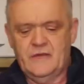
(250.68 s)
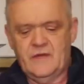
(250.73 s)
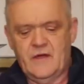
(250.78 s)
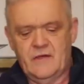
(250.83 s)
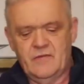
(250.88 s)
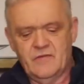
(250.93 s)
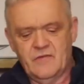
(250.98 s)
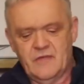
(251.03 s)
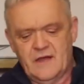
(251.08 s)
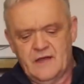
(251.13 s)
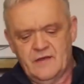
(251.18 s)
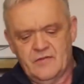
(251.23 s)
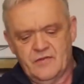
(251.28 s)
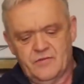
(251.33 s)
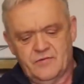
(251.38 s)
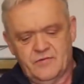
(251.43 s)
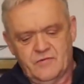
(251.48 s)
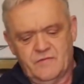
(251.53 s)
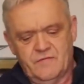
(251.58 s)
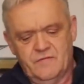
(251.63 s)
and then that
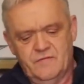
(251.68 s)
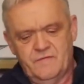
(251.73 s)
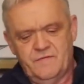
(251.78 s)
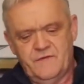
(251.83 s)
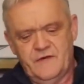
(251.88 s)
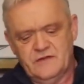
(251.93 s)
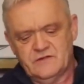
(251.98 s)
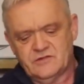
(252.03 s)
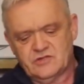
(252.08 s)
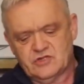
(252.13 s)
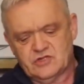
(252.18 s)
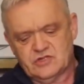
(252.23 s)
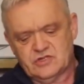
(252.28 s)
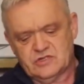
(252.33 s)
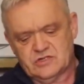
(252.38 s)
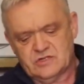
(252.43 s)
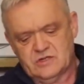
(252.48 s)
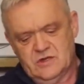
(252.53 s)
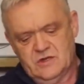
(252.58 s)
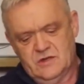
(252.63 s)

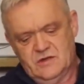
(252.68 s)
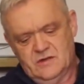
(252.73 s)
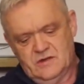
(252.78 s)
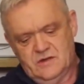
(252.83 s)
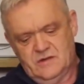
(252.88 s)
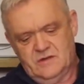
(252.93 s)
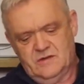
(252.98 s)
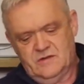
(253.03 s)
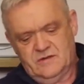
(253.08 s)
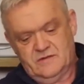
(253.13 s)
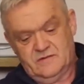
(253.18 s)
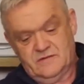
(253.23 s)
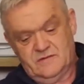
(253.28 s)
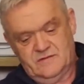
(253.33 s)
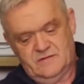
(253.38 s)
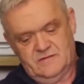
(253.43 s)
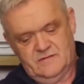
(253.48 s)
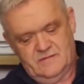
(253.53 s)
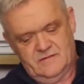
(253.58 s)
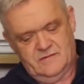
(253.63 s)
fits,
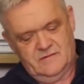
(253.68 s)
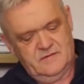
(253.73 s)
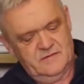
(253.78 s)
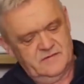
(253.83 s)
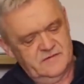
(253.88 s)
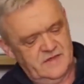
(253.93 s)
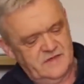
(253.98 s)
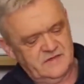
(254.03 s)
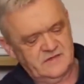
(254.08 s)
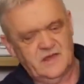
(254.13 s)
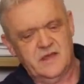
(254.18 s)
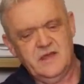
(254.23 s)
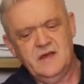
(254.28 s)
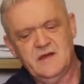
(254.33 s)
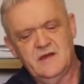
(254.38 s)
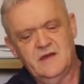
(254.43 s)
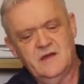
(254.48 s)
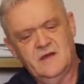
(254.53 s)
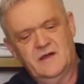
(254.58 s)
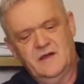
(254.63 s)
says
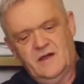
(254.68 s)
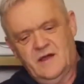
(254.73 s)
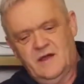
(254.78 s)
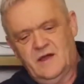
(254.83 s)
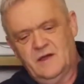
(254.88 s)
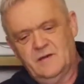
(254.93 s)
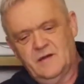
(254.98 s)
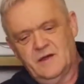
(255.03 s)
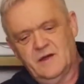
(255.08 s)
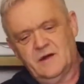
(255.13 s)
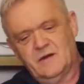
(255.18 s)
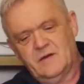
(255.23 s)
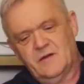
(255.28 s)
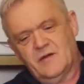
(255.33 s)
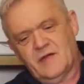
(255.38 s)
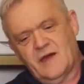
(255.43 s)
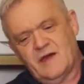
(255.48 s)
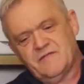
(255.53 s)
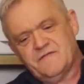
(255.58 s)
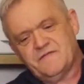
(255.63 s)
he, there we
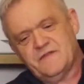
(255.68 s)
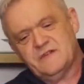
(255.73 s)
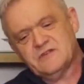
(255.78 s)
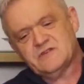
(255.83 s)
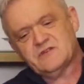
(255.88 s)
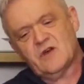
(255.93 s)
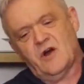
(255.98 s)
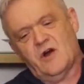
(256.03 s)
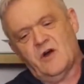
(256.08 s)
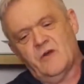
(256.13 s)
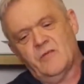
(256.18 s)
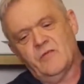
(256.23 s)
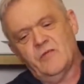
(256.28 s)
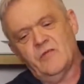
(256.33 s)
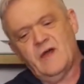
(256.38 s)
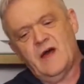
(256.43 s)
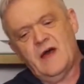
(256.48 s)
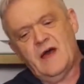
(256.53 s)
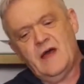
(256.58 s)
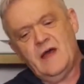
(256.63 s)
go, that fits
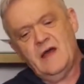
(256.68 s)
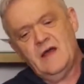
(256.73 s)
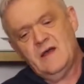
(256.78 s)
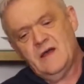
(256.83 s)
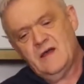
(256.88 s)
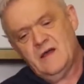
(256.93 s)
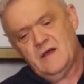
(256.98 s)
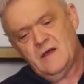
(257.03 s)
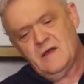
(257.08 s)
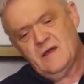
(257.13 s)
on there.